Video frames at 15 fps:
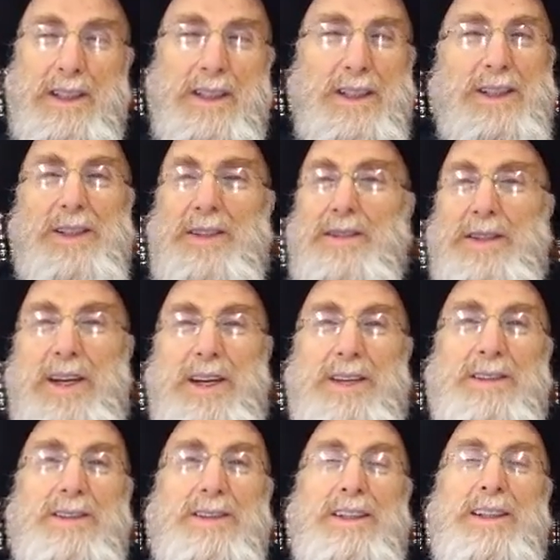In this
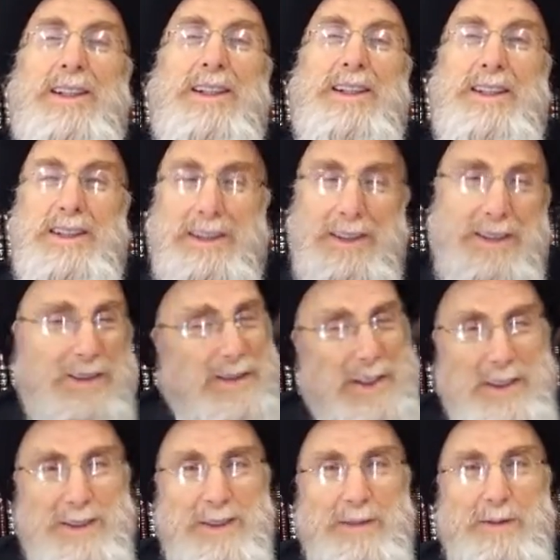case, it
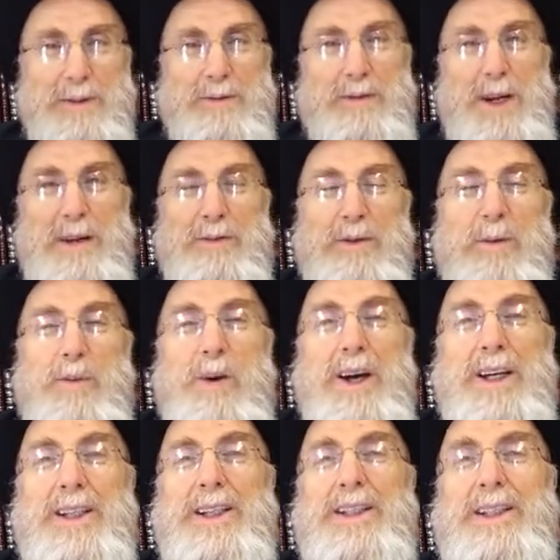says refrain from
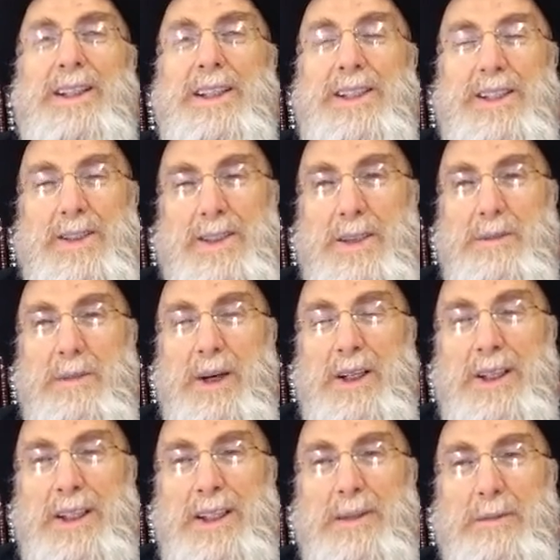wine,
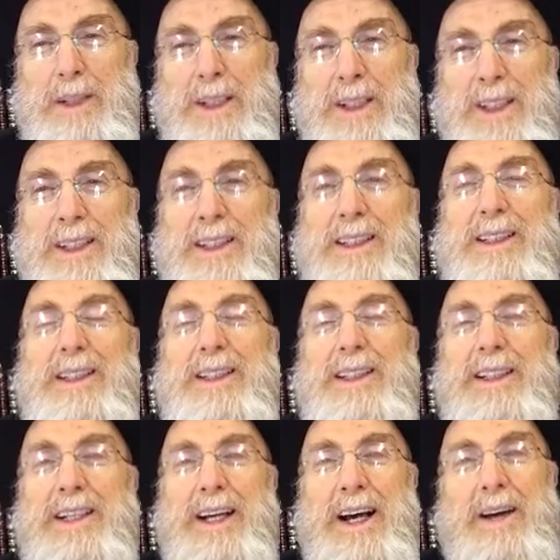symbolically meaning
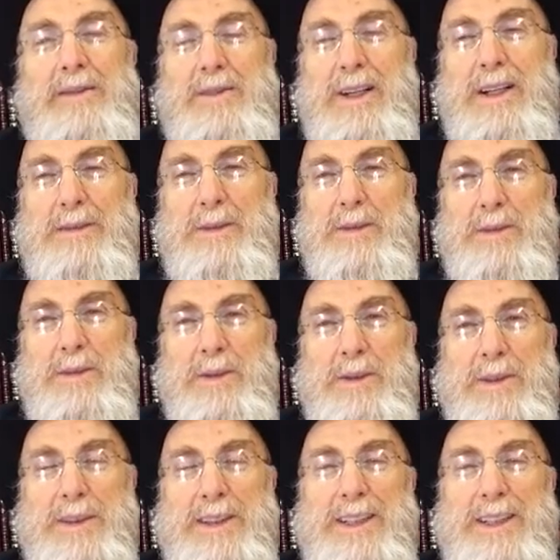have self-control.